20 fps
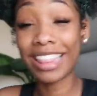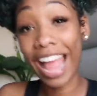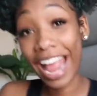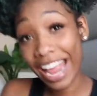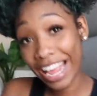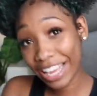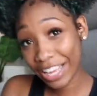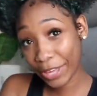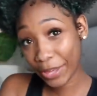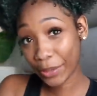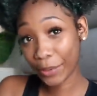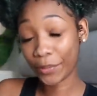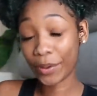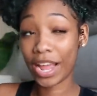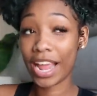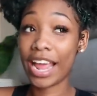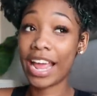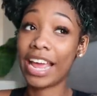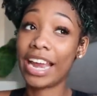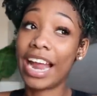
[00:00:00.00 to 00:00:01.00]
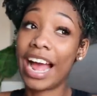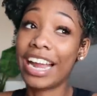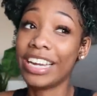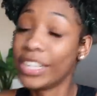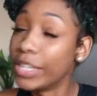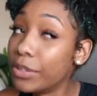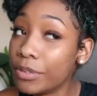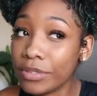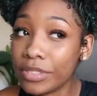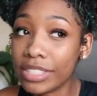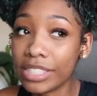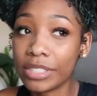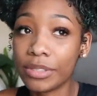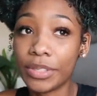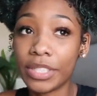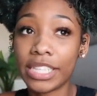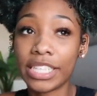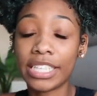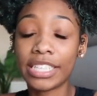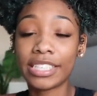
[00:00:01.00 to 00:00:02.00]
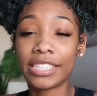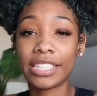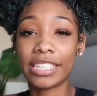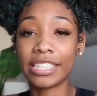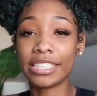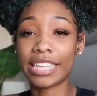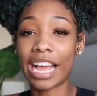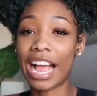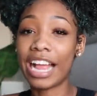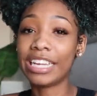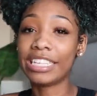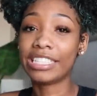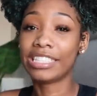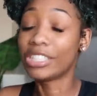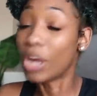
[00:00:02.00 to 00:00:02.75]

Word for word: Thank you. And I don't deal with it because I